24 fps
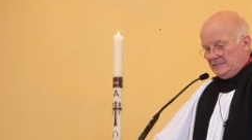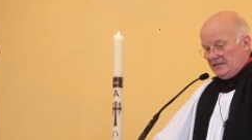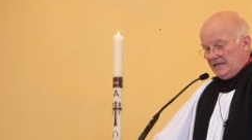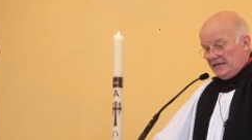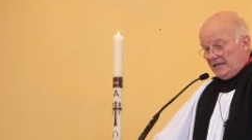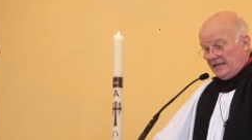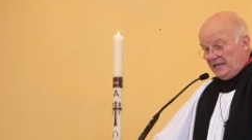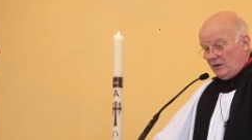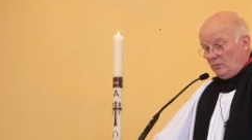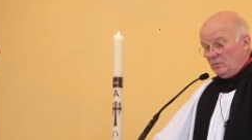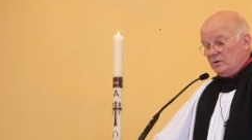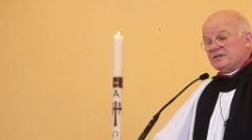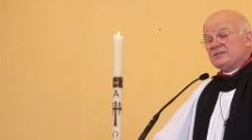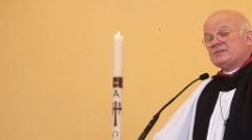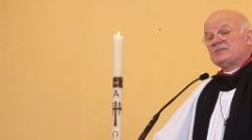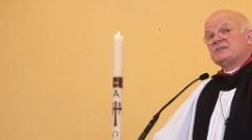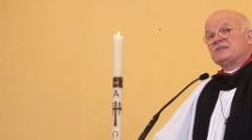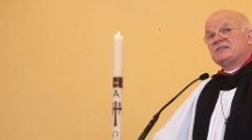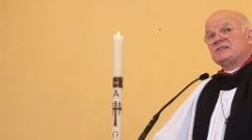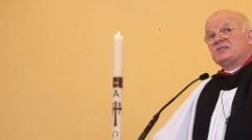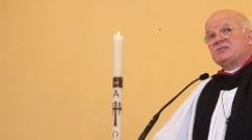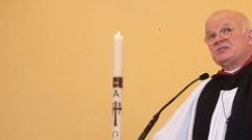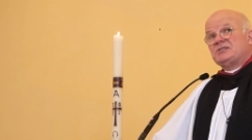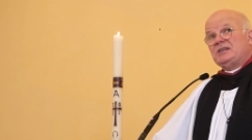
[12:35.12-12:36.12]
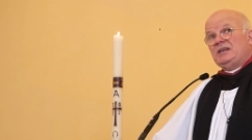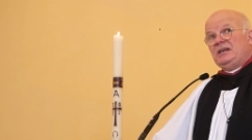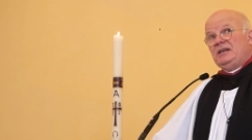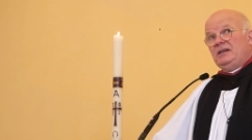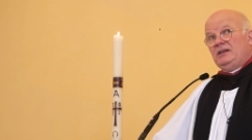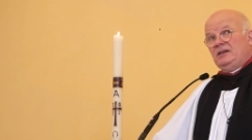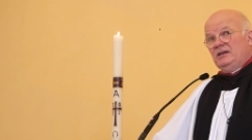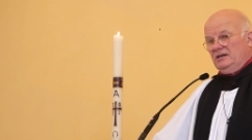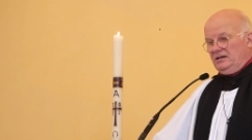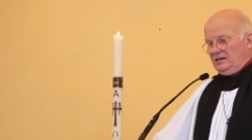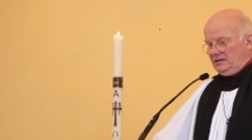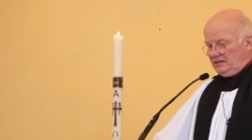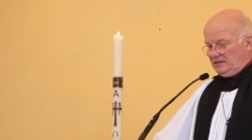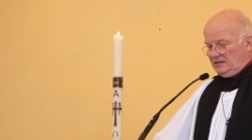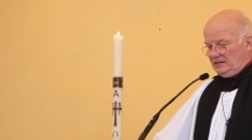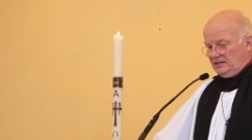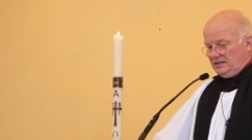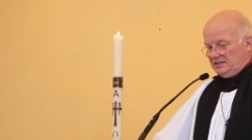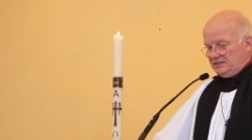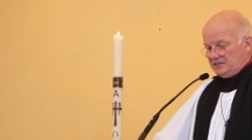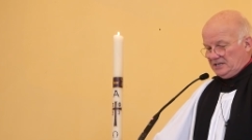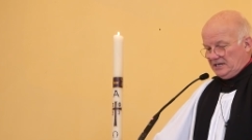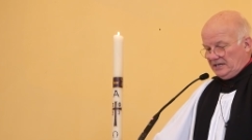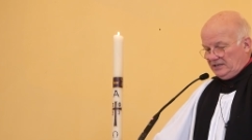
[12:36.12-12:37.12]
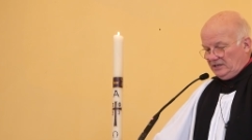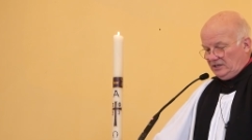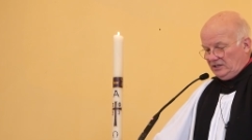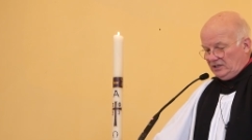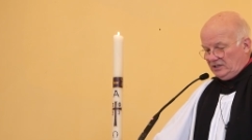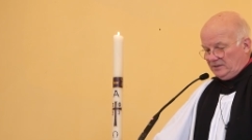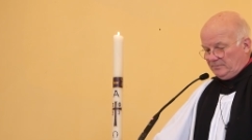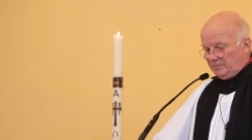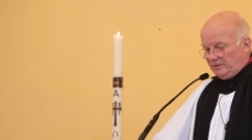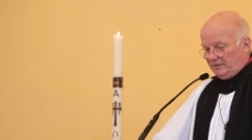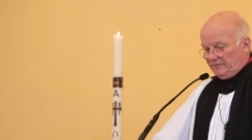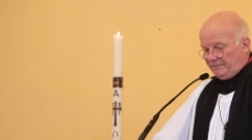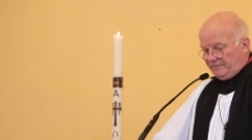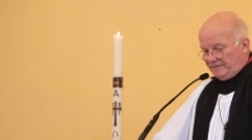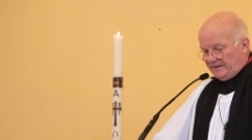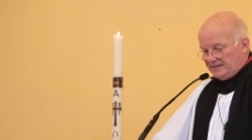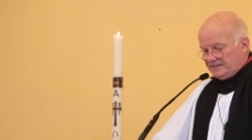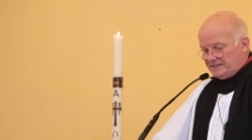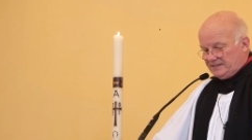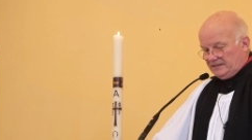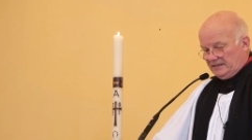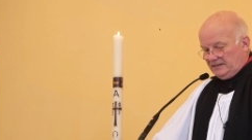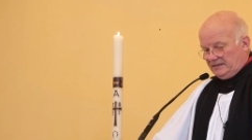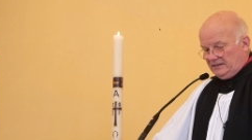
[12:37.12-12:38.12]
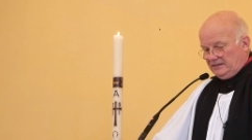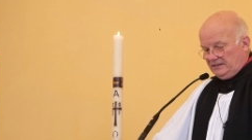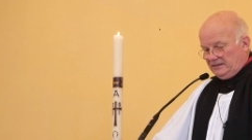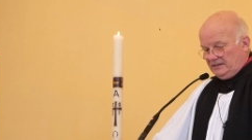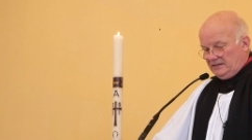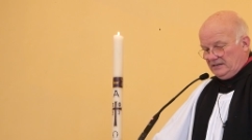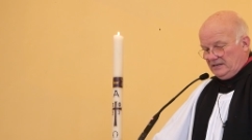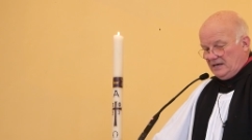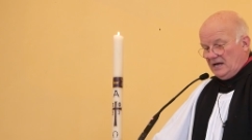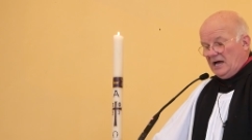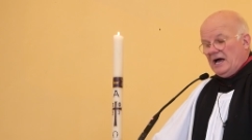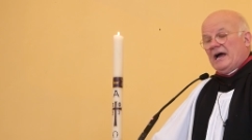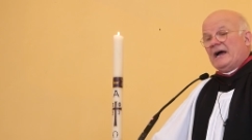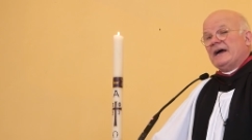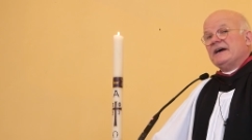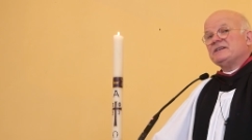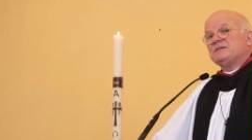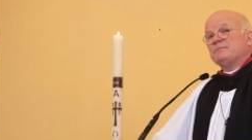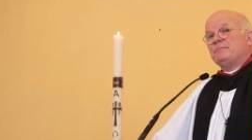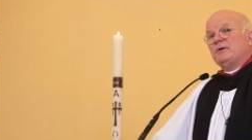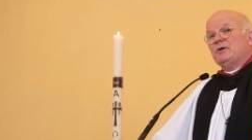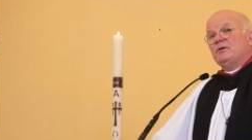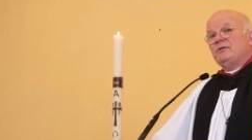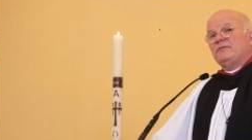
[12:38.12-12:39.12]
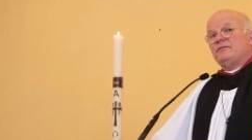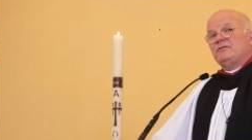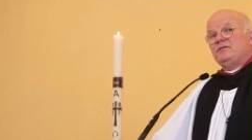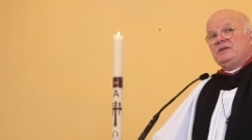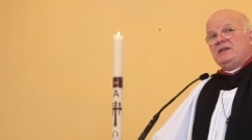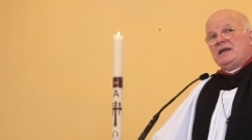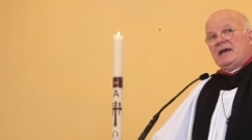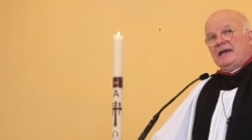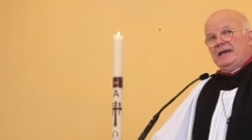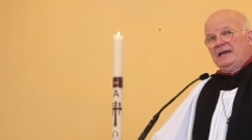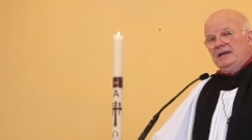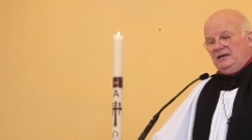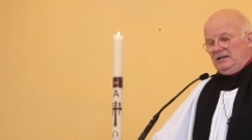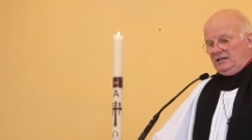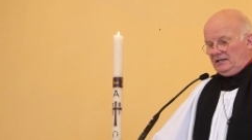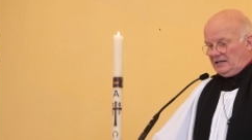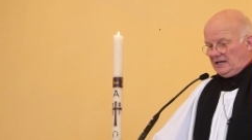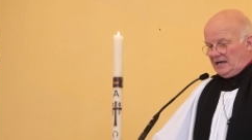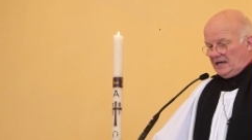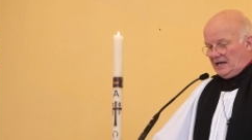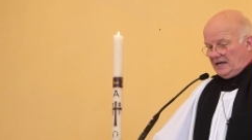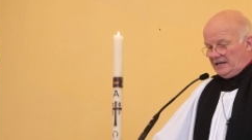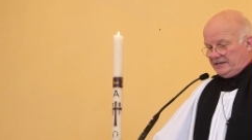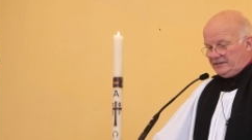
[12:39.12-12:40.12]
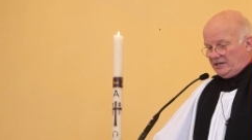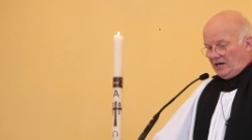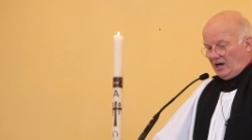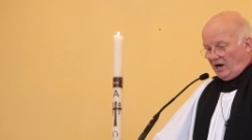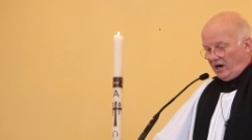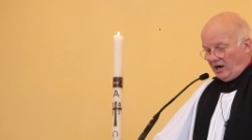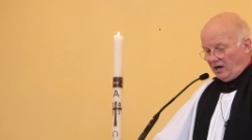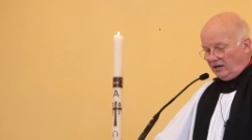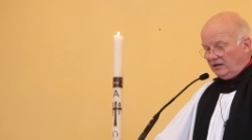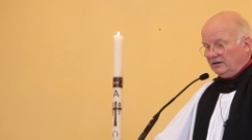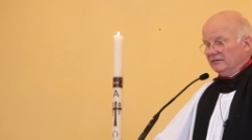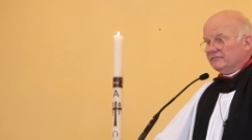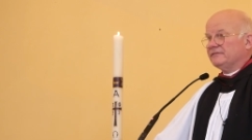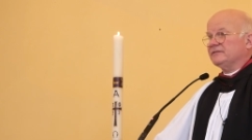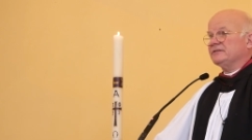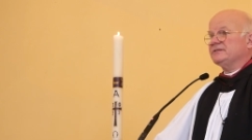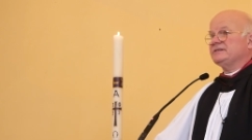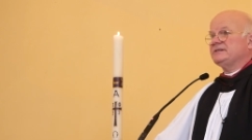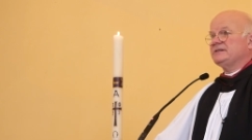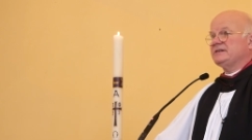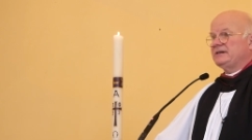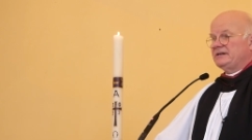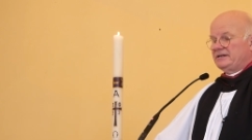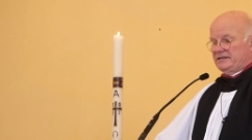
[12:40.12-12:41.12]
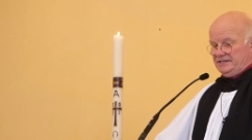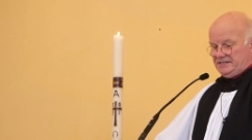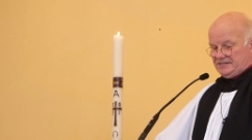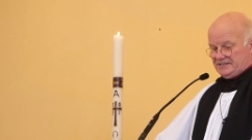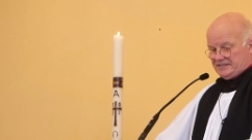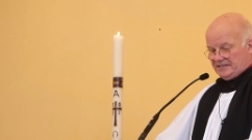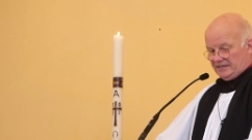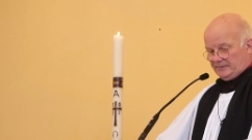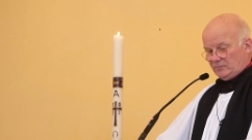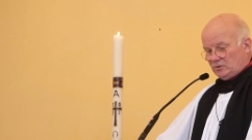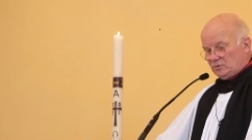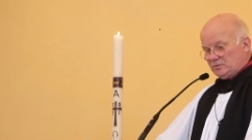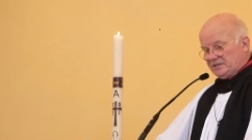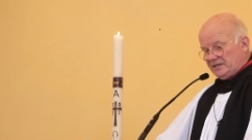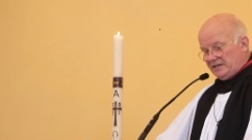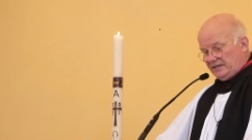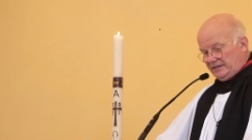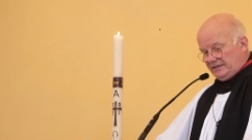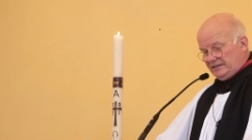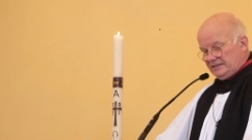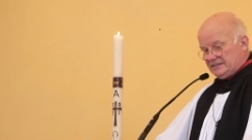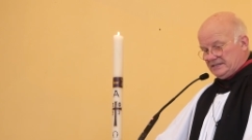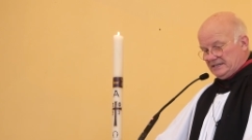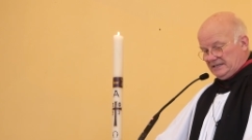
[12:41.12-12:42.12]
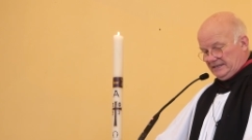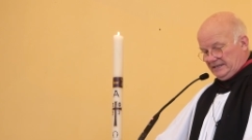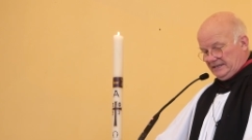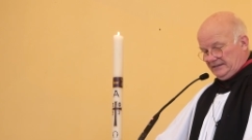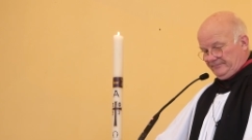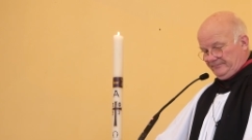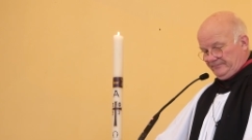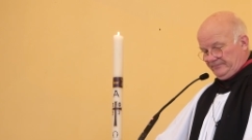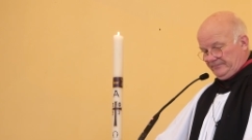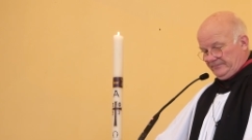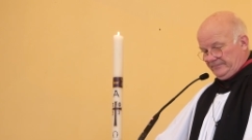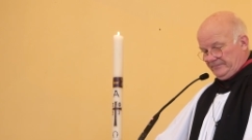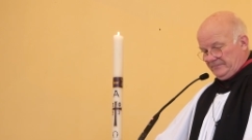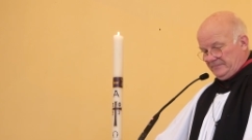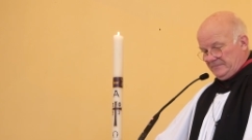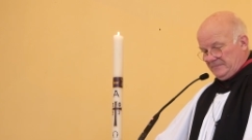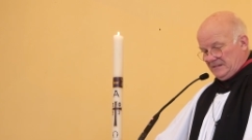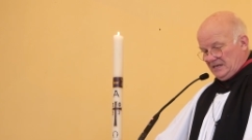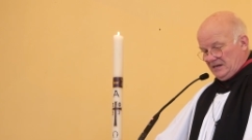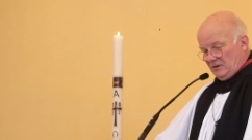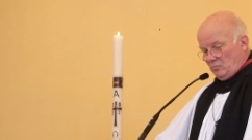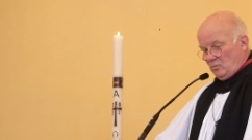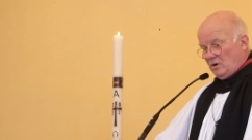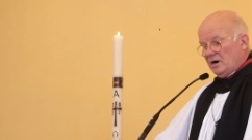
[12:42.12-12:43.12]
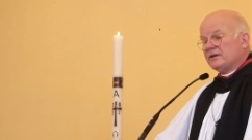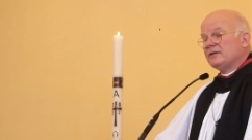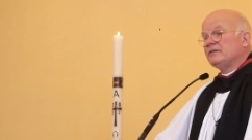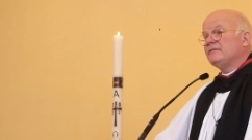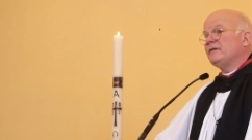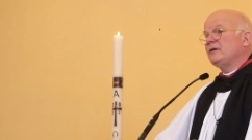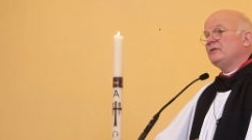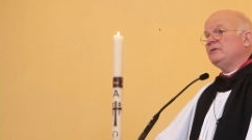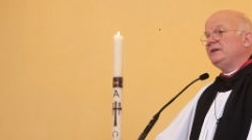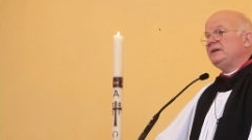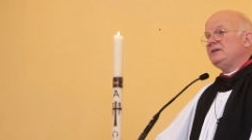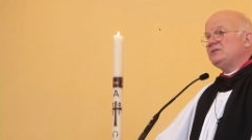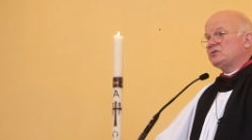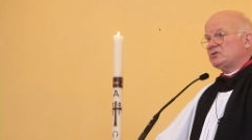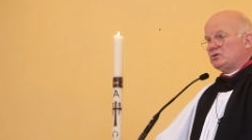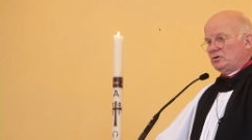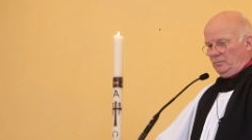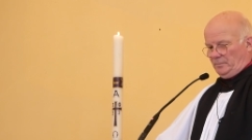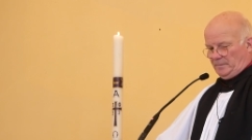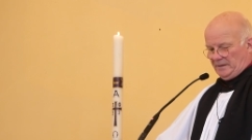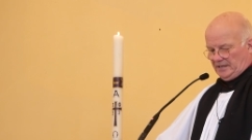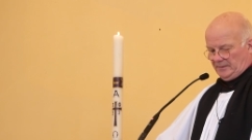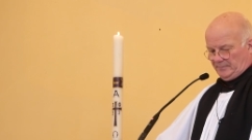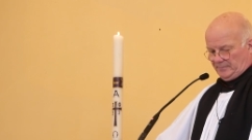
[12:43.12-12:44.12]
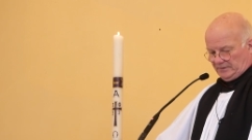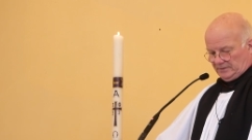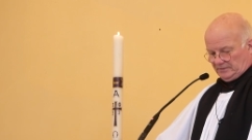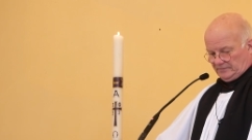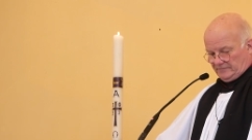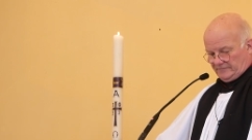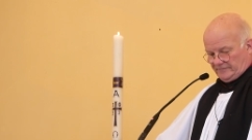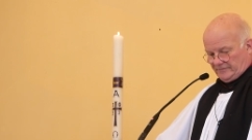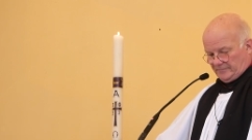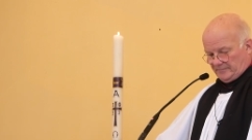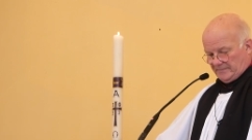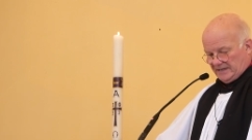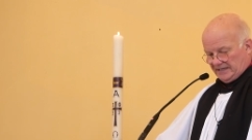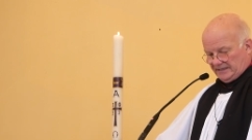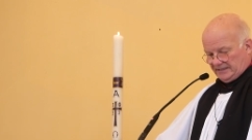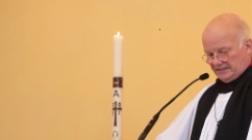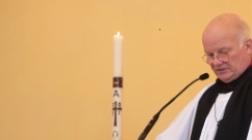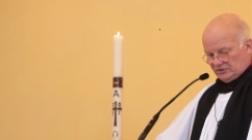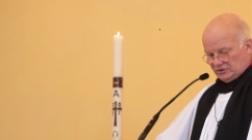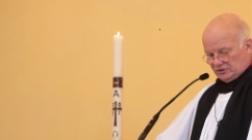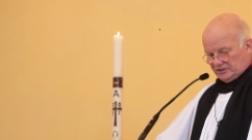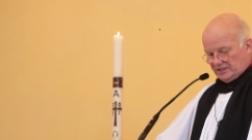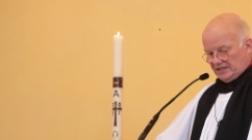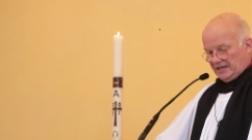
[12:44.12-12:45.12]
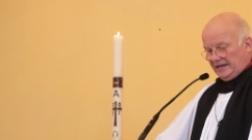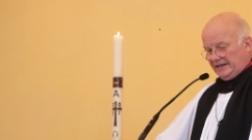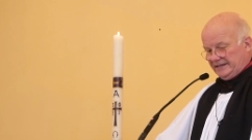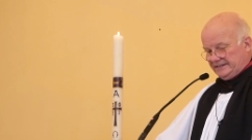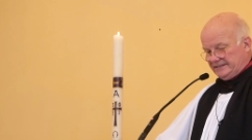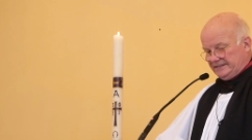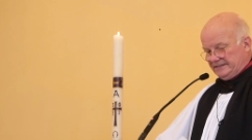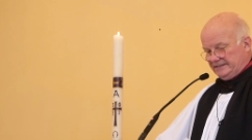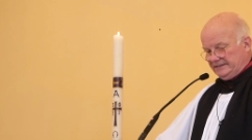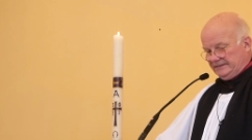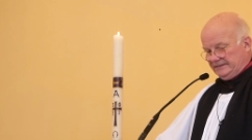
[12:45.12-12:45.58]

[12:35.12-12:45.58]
He was the senior tenured professor at both Yale and Harvard simultaneously. One of only two people who have managed that.